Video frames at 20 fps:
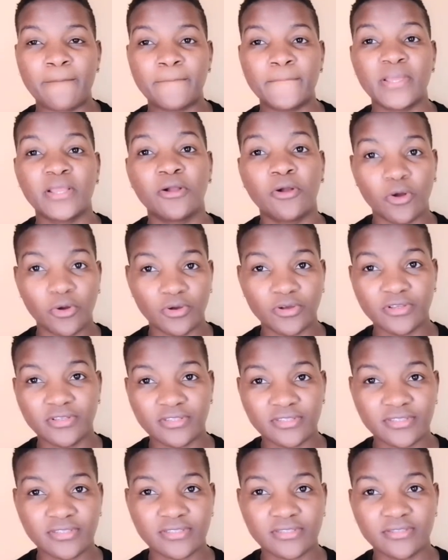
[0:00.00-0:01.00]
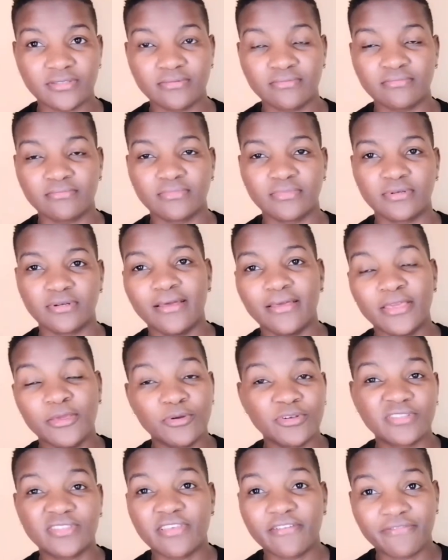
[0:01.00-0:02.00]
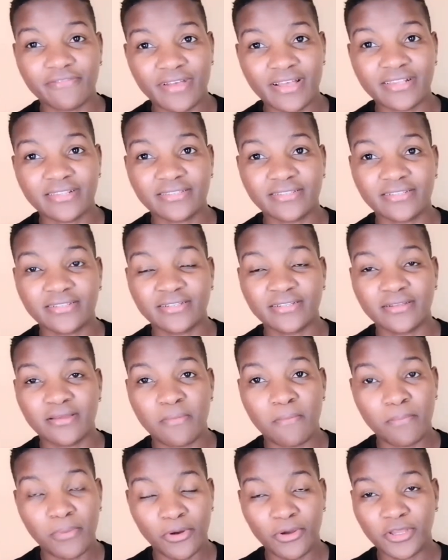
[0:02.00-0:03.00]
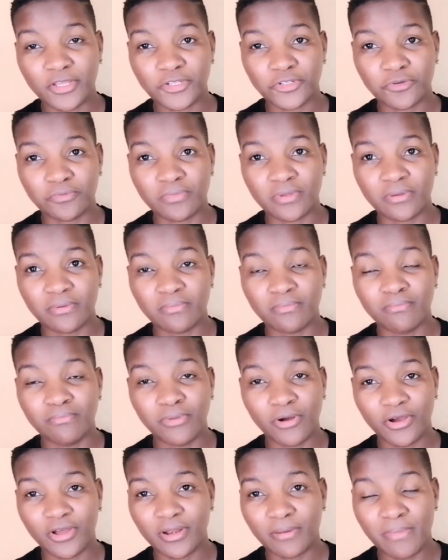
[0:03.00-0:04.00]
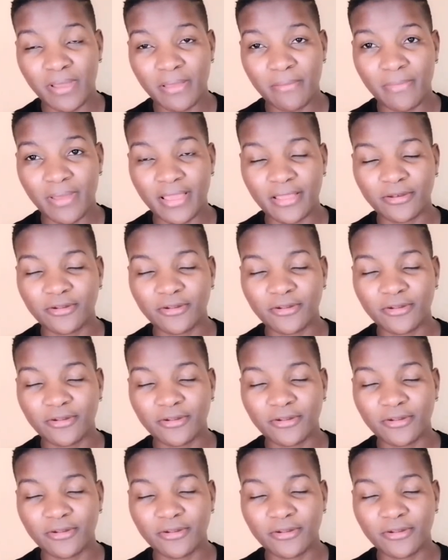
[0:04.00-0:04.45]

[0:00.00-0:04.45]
because he was the first boy to be born by my,